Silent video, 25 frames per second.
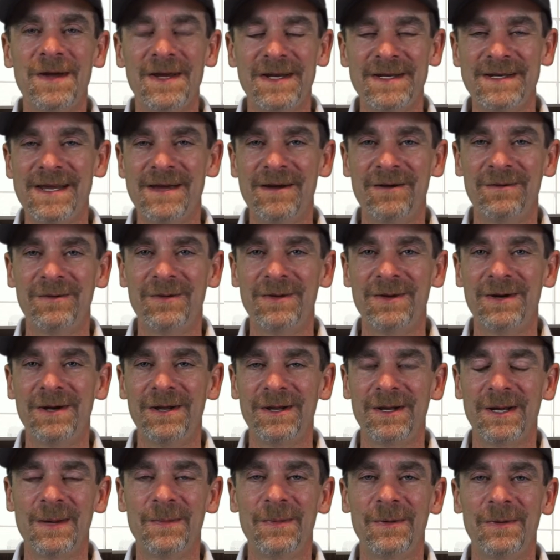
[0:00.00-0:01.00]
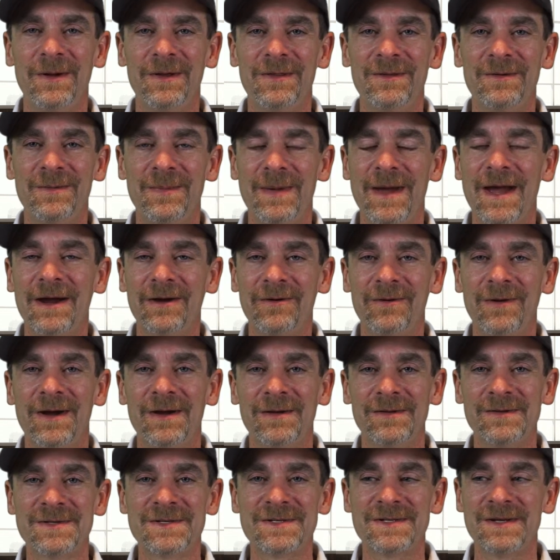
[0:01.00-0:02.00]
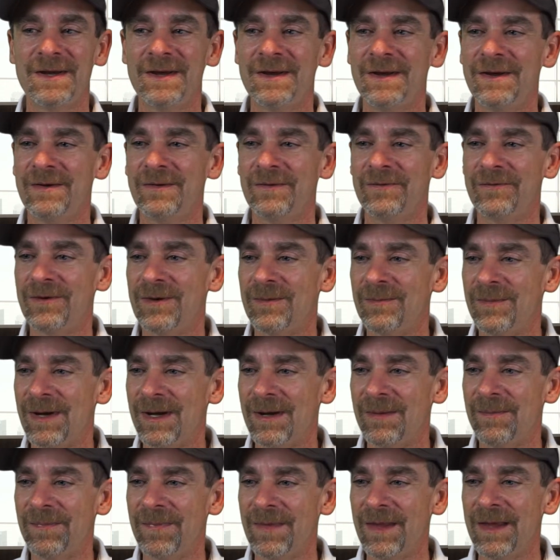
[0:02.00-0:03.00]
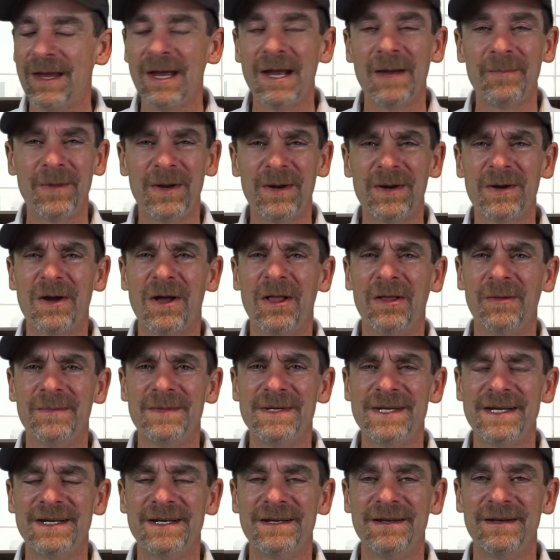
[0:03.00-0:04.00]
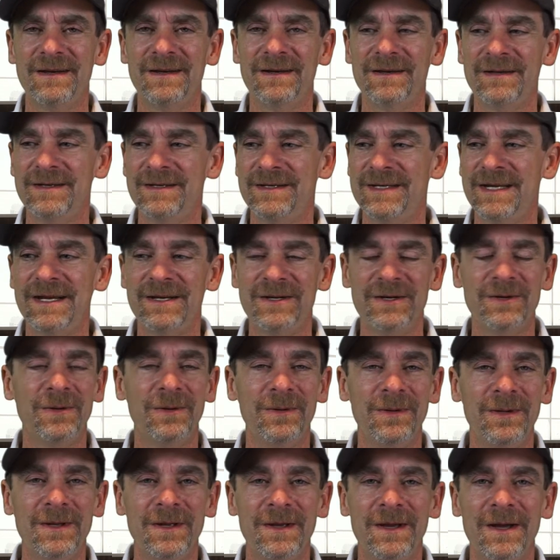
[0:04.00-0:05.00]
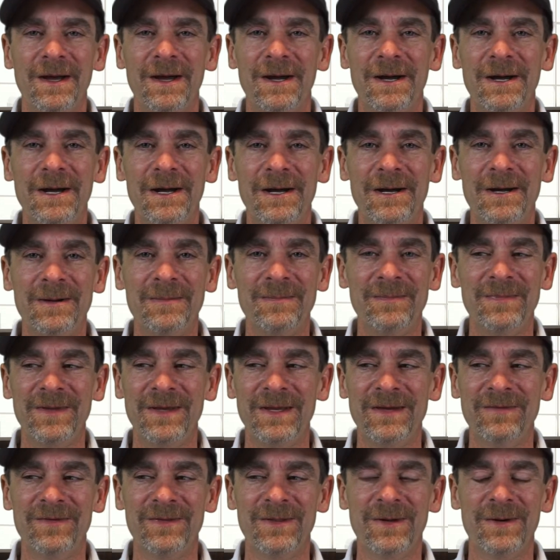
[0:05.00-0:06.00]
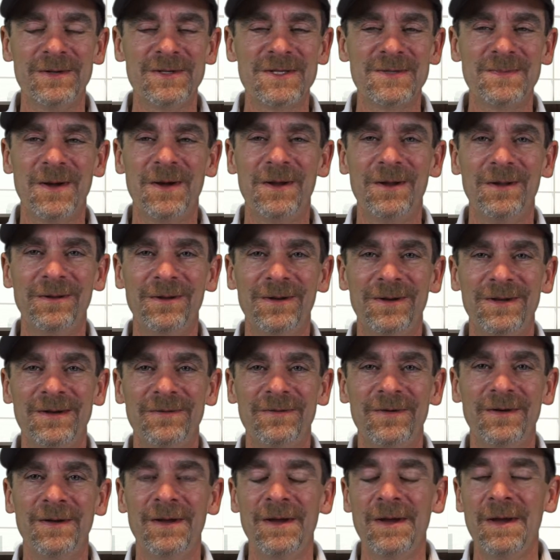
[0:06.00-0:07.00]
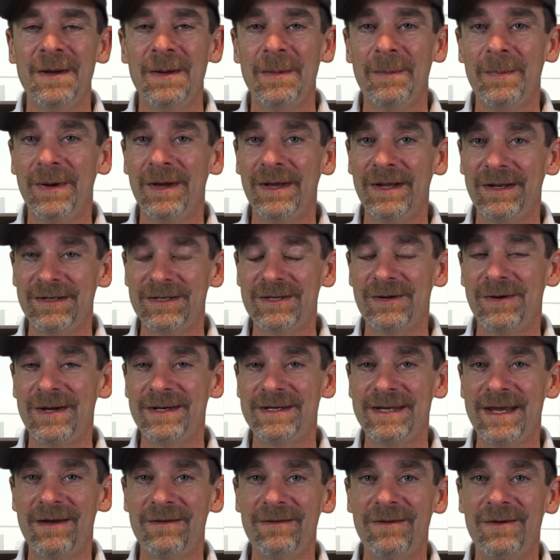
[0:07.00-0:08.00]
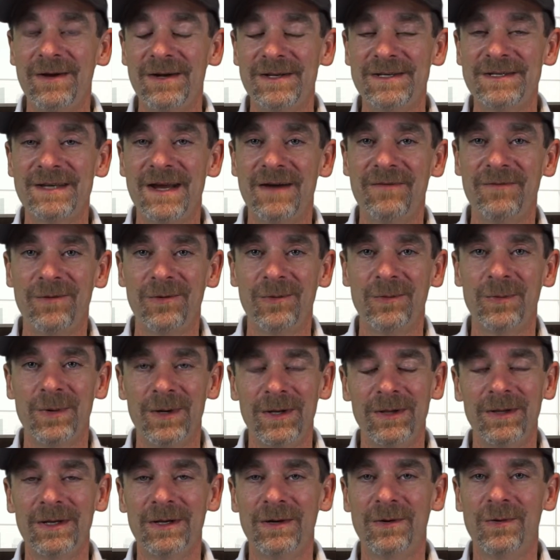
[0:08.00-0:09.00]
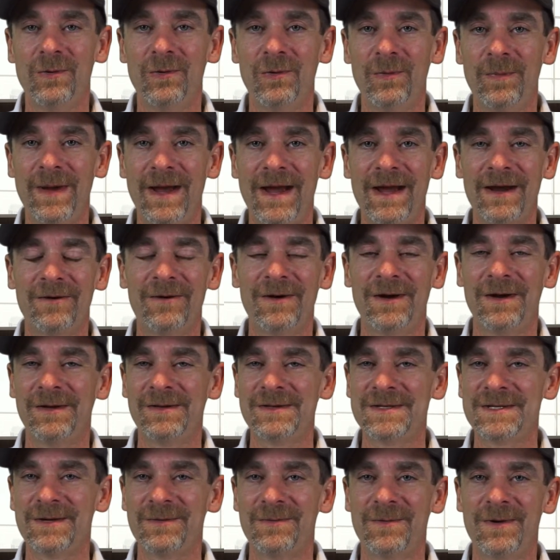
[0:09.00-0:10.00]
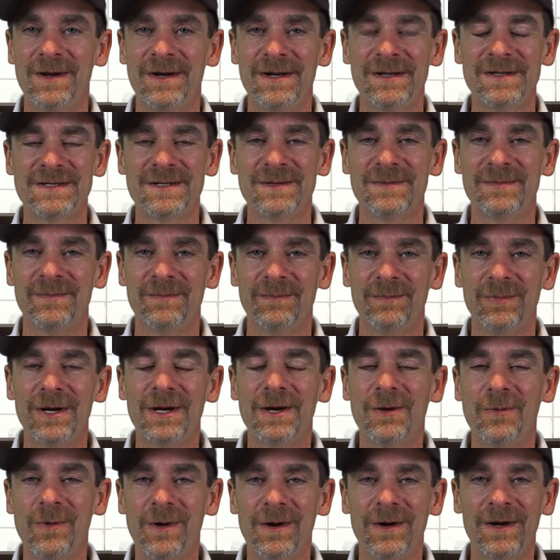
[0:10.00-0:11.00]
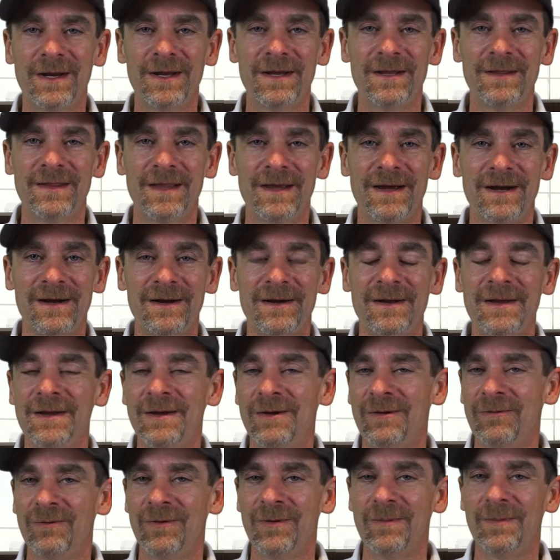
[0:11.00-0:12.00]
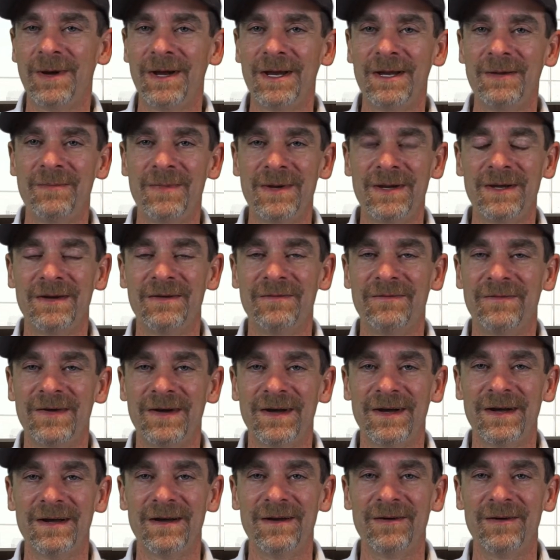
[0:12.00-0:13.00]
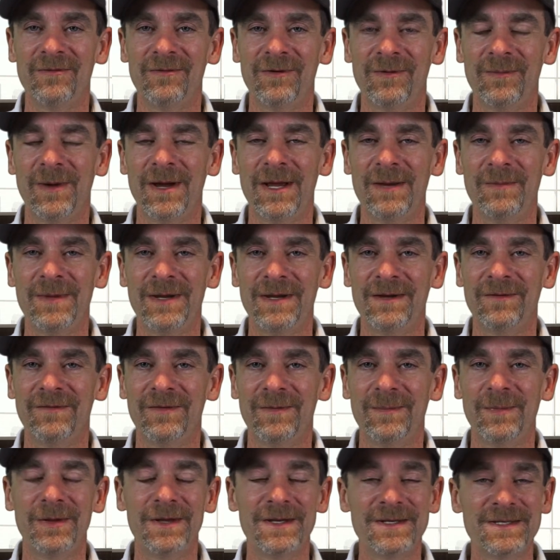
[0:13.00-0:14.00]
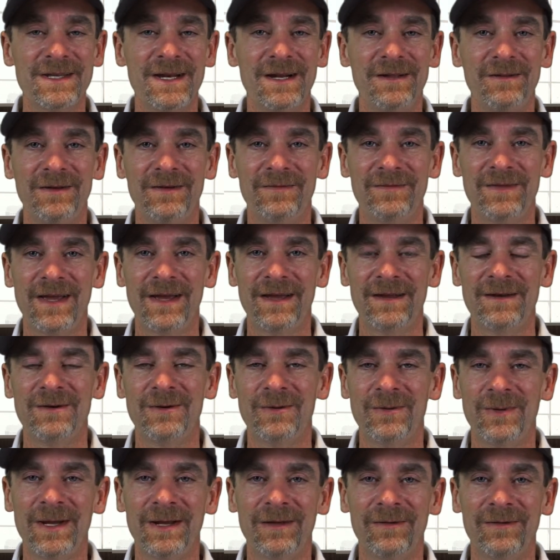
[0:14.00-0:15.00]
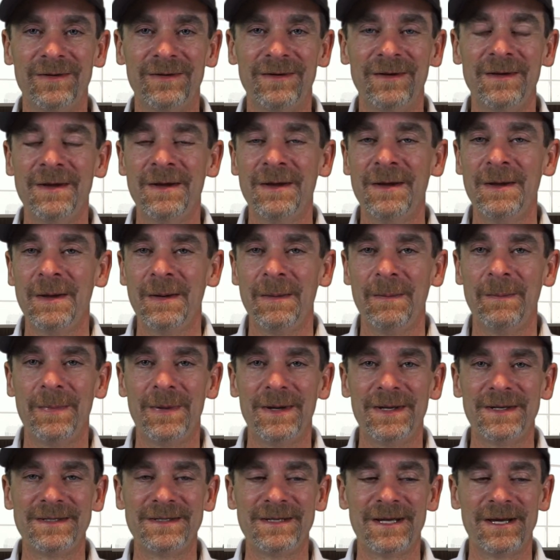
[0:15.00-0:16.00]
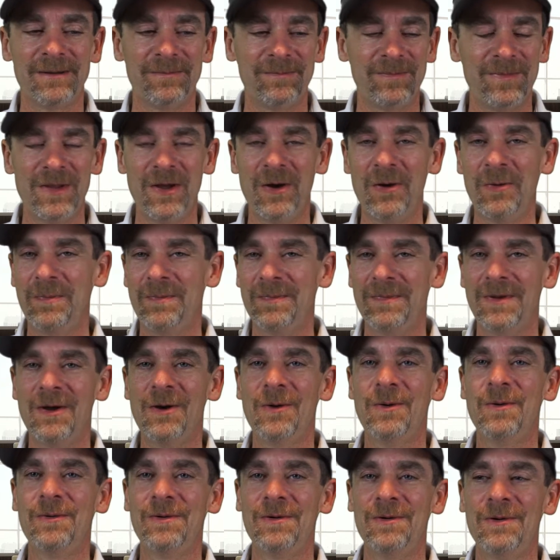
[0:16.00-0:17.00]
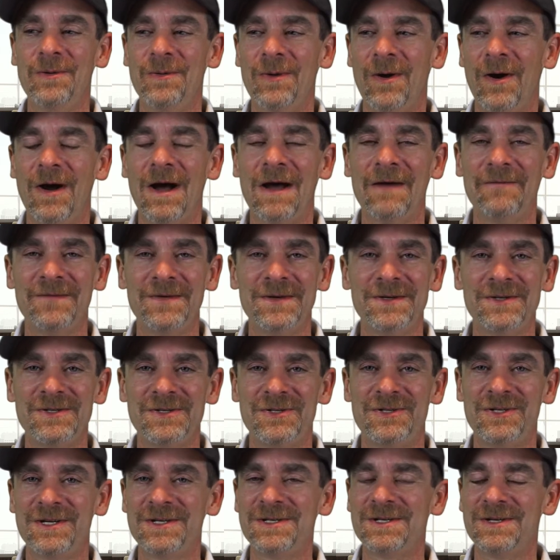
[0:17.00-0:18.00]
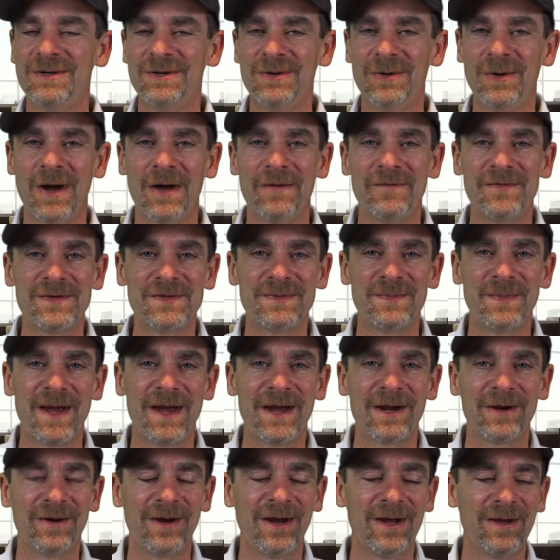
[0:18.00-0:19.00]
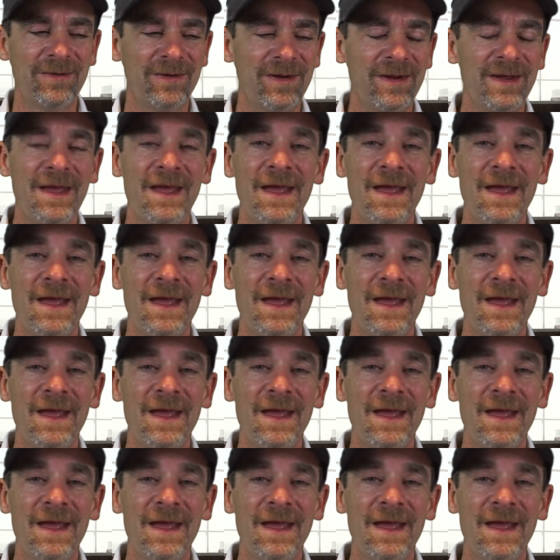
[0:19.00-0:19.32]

I downloaded a couple other backgrounds from, um, I'm gonna call him Dan Daniel, um, even though it's spelled a little different. But so I downloaded several really cool backgrounds. I wanted some brickwork in there. Remind me of uh, remind me of a place that I lived at in New England. But um, nope, no new office, just a new office background.